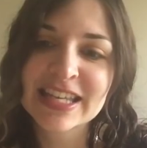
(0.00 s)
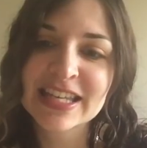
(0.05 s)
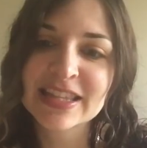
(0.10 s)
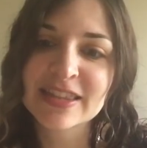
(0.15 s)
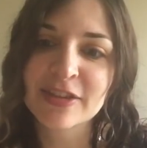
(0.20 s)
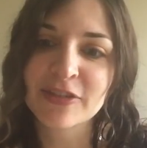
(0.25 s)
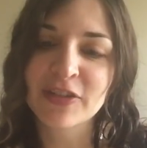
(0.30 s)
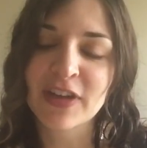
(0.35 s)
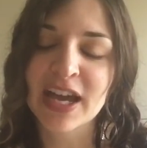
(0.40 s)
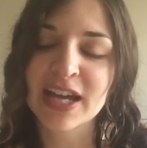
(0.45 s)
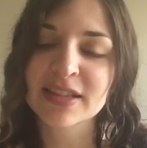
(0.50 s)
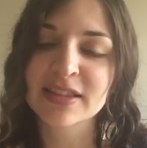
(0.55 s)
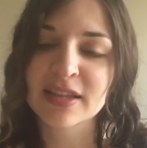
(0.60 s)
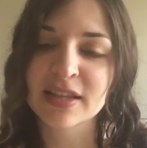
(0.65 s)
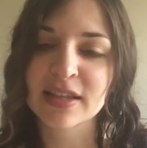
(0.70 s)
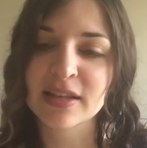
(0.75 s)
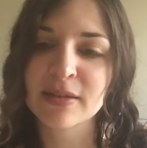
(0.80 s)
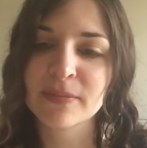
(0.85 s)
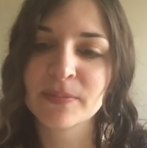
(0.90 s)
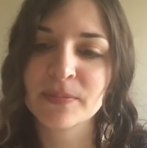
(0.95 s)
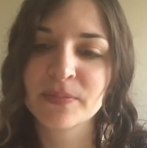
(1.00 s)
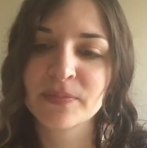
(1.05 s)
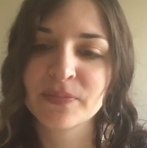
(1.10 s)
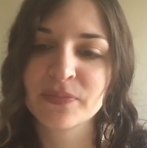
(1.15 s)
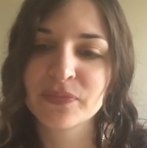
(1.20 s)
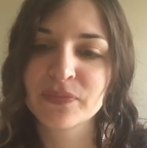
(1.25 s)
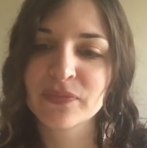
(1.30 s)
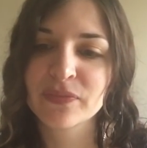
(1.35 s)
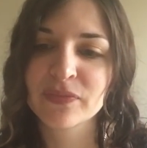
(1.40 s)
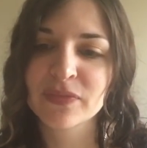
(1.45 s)
The fact that
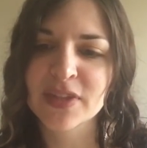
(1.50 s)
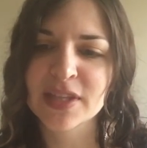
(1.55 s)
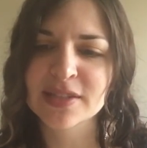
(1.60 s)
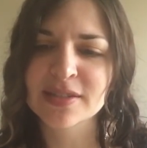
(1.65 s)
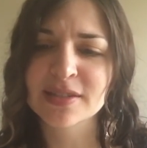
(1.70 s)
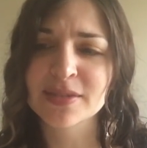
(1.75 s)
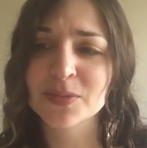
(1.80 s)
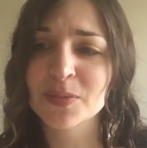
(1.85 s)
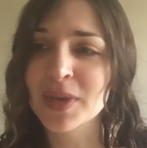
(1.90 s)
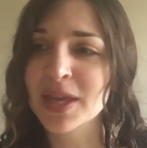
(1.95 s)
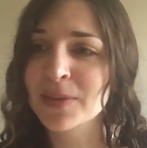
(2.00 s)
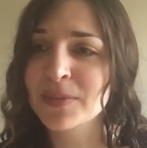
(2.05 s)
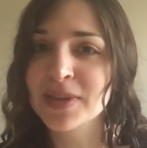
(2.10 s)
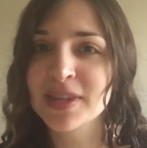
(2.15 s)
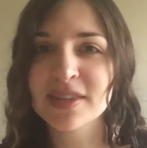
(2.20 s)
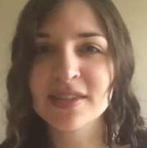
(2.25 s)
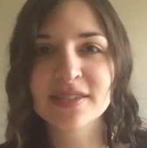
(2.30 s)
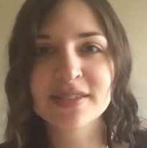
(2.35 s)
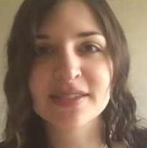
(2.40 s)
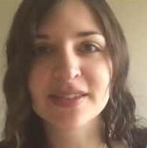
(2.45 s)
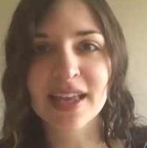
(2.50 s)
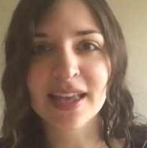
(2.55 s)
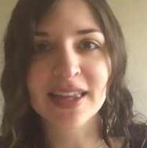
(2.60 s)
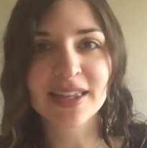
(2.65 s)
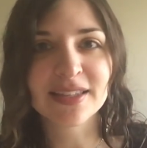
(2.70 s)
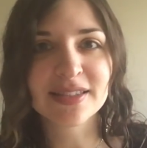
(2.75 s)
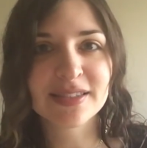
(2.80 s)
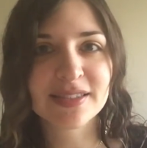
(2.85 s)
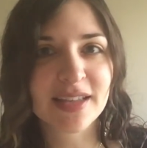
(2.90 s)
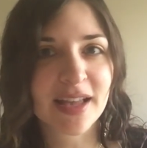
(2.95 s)
this is maybe the
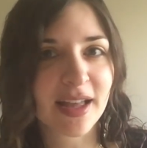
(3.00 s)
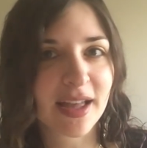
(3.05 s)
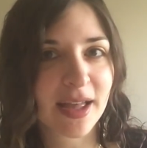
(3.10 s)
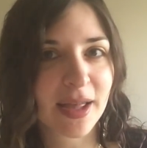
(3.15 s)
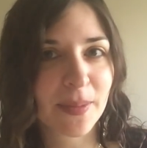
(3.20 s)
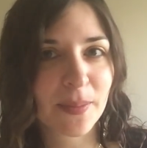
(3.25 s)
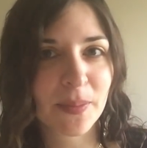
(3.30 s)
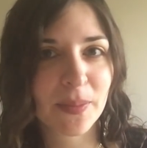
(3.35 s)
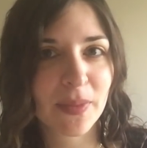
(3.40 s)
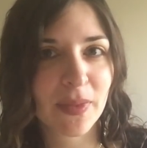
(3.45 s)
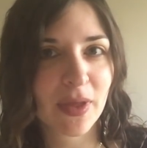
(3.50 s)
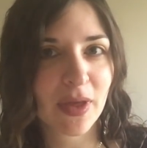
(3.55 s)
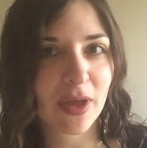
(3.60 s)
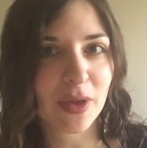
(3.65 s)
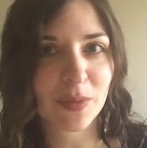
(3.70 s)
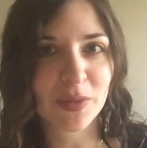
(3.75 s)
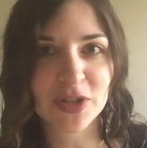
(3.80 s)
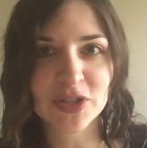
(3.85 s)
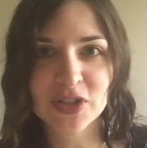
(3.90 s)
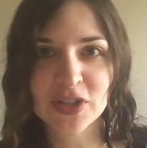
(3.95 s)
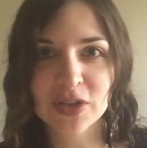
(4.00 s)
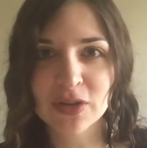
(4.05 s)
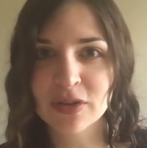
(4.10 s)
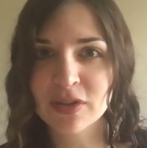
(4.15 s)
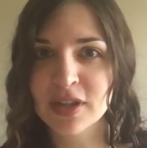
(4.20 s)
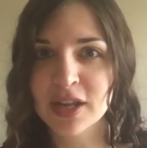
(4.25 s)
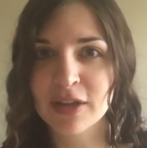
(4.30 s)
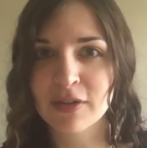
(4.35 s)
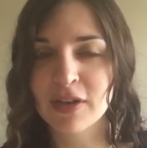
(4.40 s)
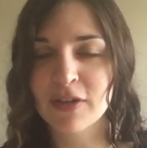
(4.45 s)
second time on my channel
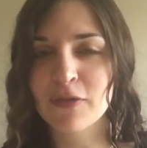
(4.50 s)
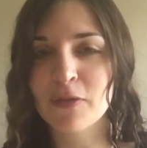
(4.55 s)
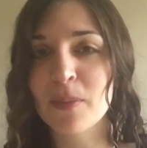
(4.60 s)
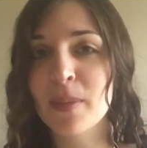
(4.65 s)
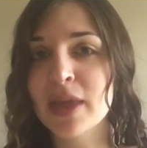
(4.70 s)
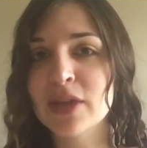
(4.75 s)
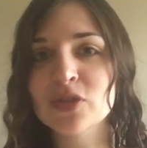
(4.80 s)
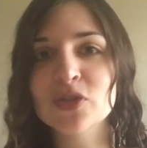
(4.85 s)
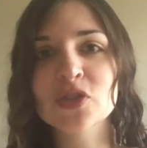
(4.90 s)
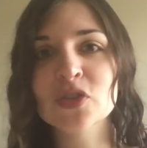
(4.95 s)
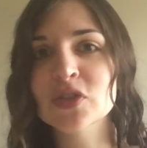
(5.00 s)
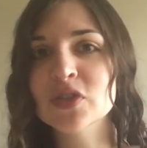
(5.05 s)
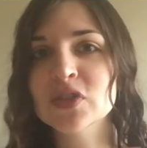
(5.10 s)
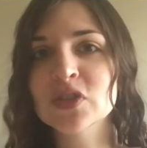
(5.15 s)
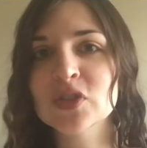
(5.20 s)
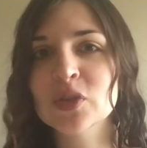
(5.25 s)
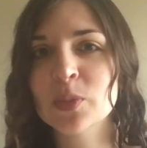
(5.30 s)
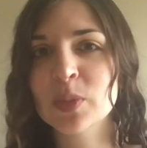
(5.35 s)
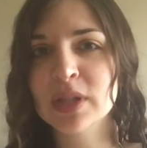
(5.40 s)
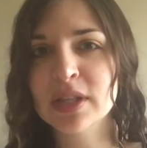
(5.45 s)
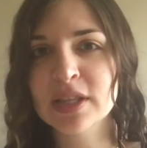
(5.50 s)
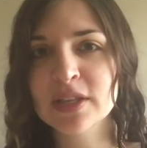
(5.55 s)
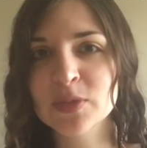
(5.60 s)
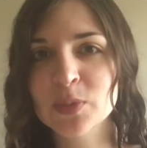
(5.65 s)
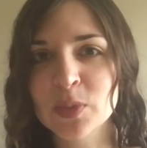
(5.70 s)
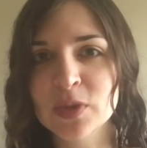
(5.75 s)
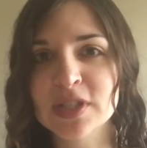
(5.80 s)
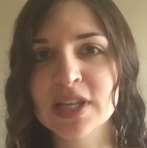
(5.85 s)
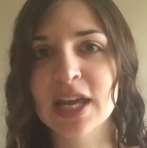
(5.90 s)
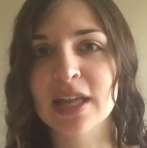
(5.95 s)
that I've mentioned police
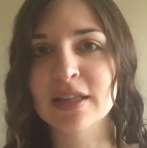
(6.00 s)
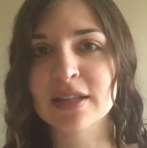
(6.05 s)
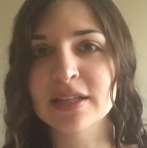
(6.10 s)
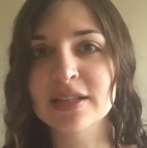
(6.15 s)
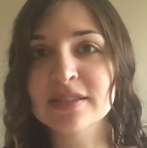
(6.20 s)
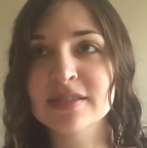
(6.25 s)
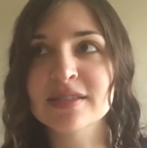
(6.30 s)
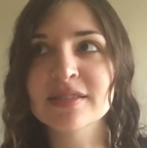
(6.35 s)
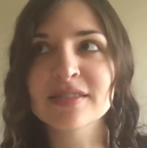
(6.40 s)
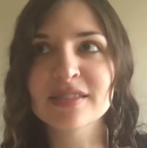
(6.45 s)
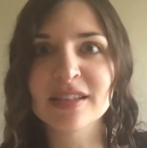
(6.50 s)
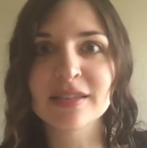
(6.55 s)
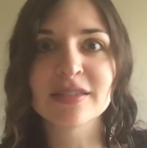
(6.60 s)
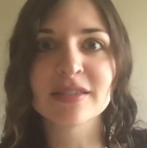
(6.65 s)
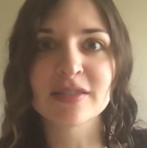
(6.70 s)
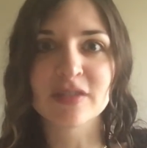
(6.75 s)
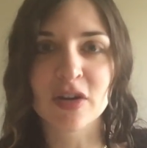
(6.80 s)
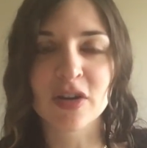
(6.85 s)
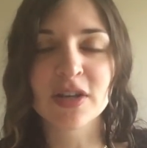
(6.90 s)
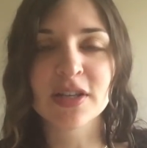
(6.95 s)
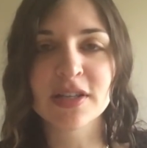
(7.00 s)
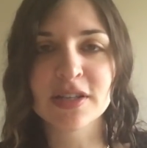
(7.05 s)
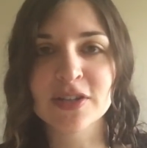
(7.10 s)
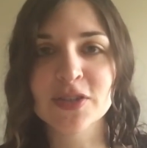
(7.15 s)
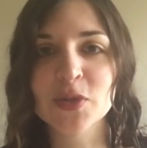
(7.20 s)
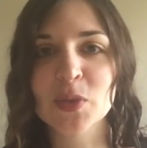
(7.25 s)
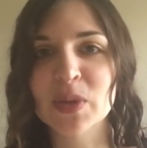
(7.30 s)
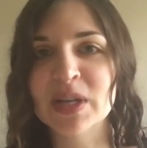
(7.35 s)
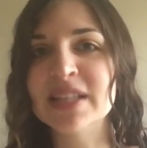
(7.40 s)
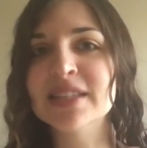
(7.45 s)
brutality since I started in
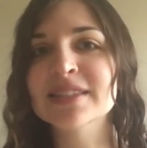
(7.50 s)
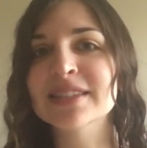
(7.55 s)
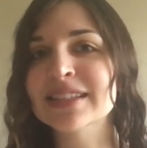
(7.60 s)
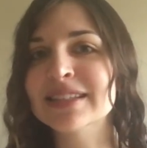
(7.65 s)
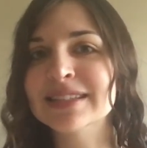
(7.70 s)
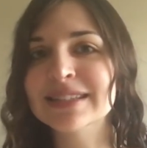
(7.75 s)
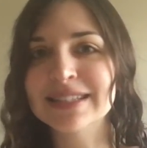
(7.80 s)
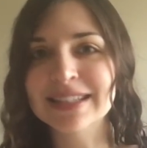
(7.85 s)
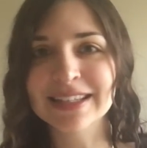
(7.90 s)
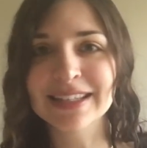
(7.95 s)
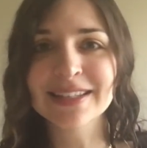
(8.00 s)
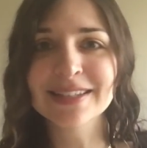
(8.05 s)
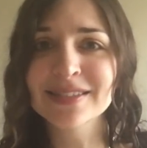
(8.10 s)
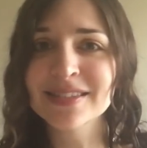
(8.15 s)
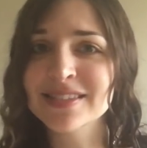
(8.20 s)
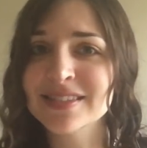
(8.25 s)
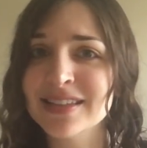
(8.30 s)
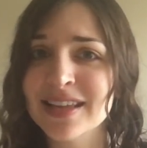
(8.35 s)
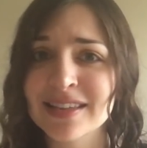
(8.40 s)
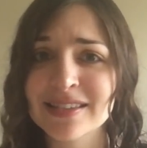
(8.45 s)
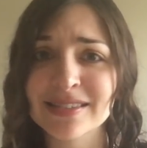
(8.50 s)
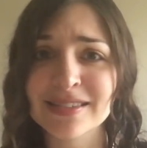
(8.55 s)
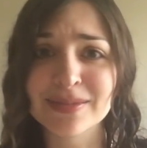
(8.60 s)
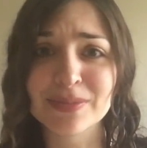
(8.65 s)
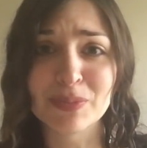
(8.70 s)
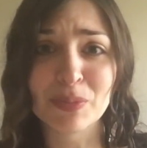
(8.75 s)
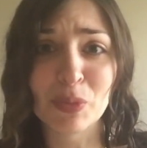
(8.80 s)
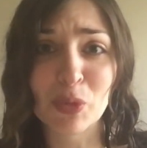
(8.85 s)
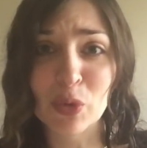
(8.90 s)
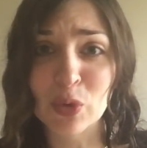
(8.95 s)
2016 says
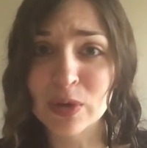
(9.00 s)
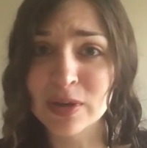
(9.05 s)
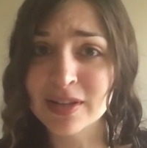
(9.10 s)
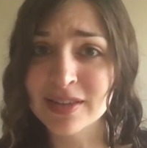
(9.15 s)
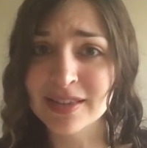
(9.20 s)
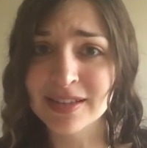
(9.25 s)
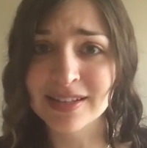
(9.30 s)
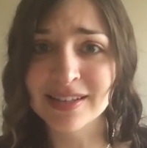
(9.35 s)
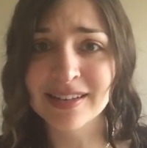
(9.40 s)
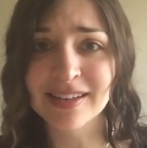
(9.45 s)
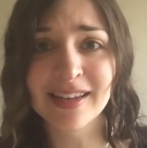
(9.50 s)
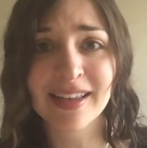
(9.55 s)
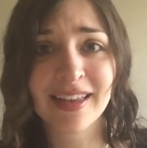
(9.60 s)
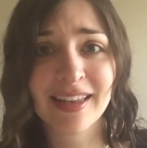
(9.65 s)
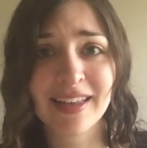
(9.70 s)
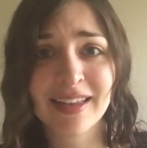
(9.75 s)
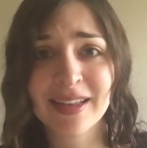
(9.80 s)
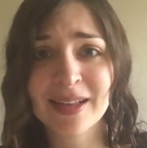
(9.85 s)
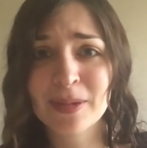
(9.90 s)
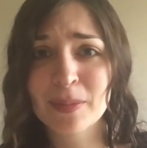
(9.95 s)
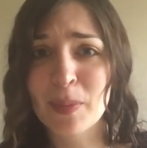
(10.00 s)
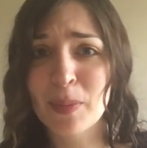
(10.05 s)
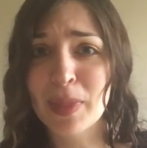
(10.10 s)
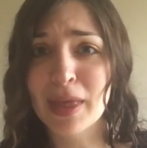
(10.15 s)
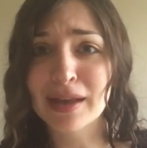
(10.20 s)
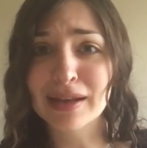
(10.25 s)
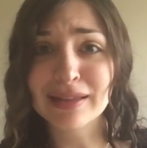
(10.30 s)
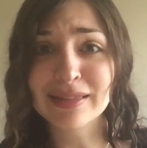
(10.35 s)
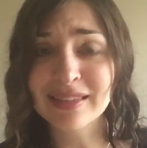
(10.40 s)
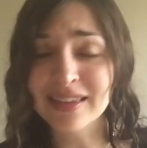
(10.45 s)
more than
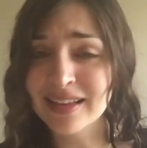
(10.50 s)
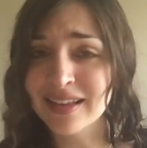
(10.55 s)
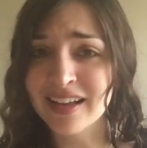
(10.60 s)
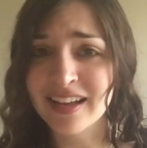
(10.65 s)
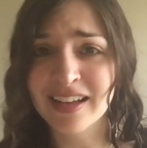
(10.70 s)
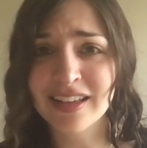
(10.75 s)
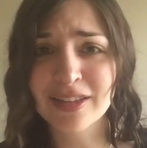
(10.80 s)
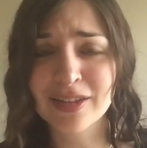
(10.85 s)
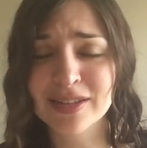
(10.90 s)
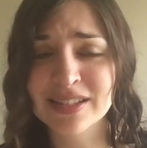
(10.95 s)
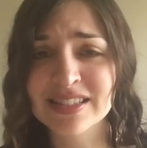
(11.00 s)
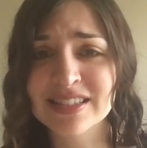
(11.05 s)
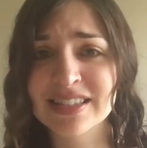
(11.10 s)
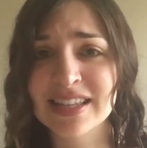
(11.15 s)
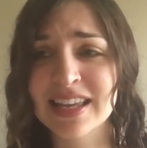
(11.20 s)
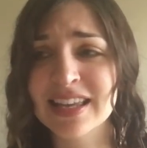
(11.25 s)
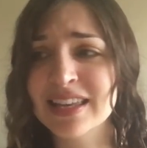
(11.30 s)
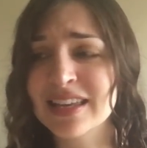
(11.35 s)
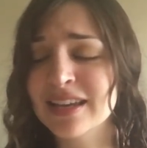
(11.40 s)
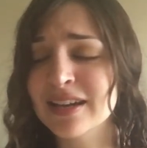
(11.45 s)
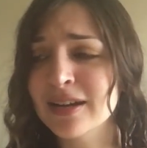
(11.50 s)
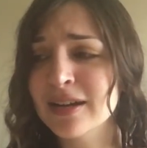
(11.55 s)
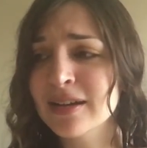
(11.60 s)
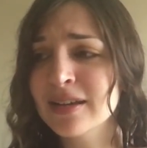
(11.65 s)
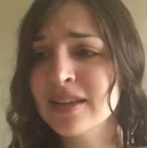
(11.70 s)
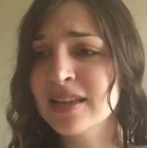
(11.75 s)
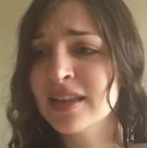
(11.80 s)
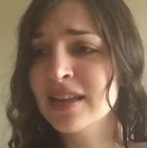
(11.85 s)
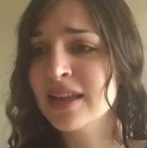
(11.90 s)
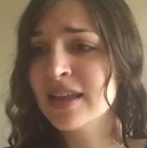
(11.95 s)
anything I could say here.